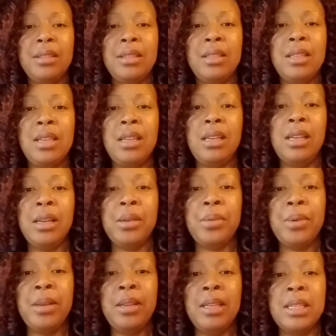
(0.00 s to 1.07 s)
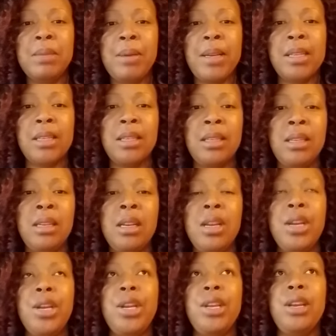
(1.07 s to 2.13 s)
the liquid, especially,
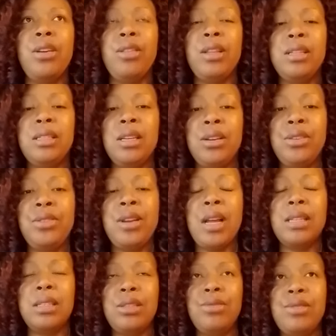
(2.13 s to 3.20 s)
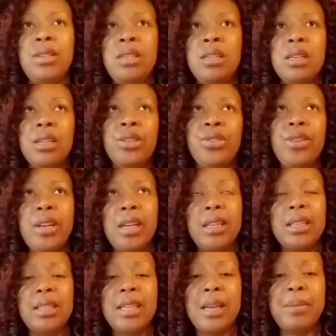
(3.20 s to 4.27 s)
you know, they tell you not to eat and drink at
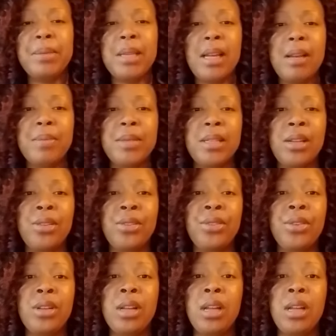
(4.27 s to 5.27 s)
the same time. So